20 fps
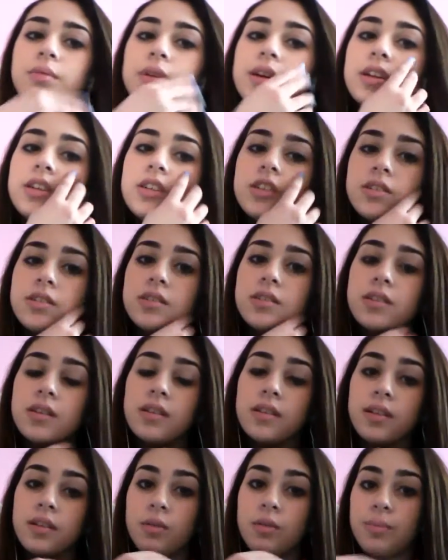read just a
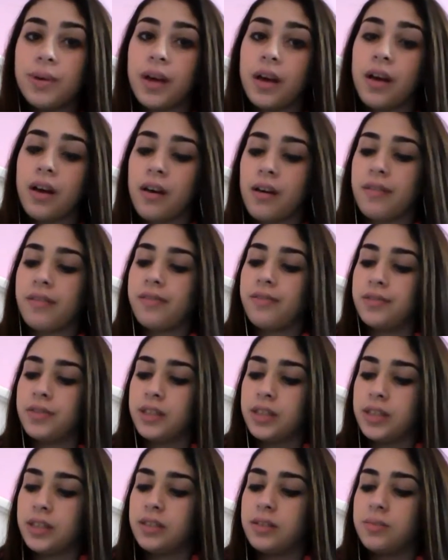little bit of
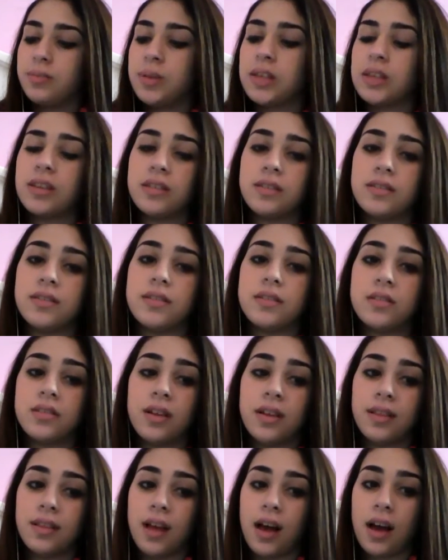this because it's
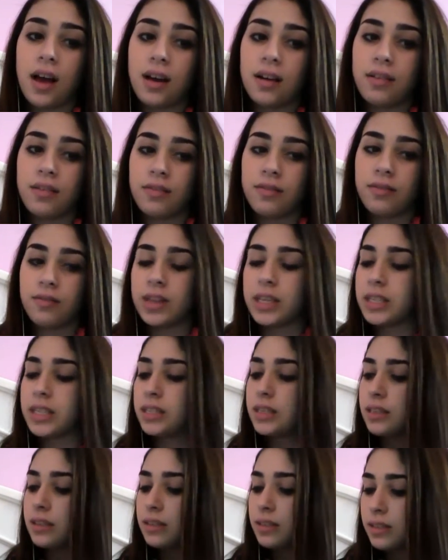a lot, of, like
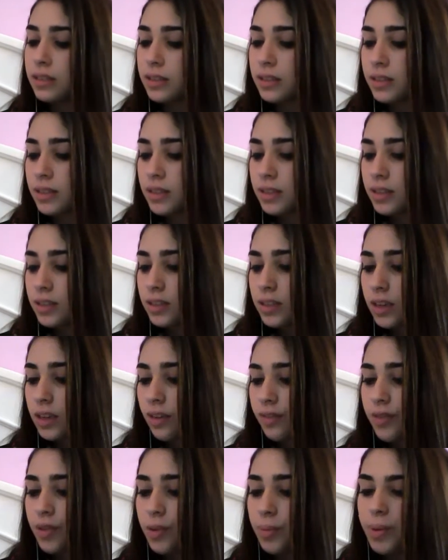it's like
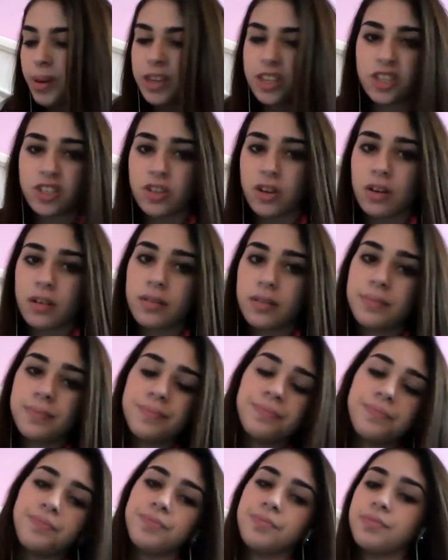a few pages long.
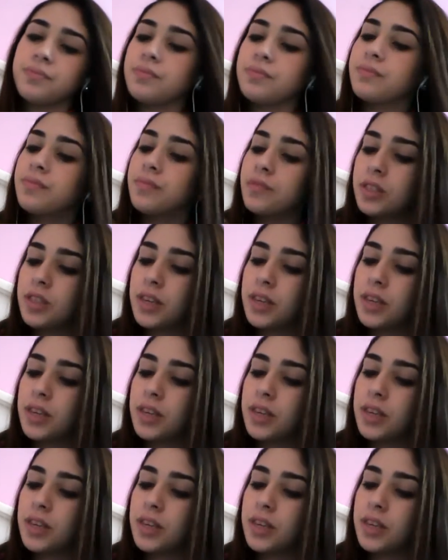Okay.